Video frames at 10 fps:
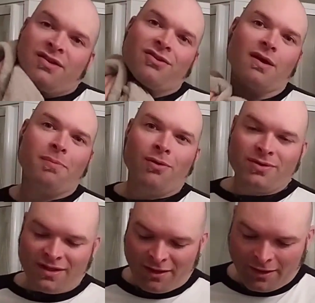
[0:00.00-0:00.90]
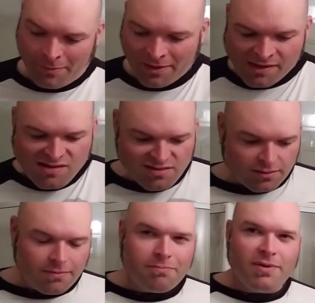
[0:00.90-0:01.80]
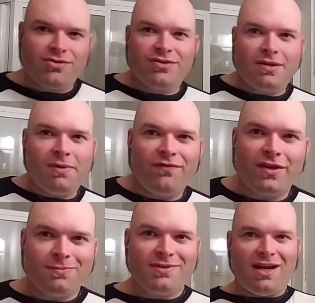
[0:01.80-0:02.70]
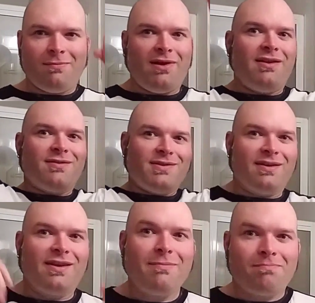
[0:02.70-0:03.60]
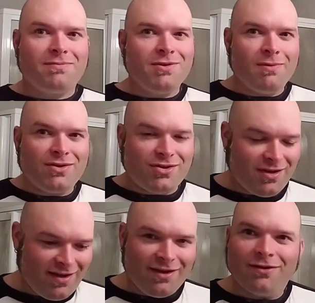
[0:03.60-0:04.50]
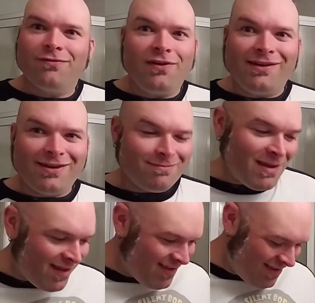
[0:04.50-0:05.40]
started posting pictures on my Facebook timeline, so I was like, yep, too much, and I unfriended him.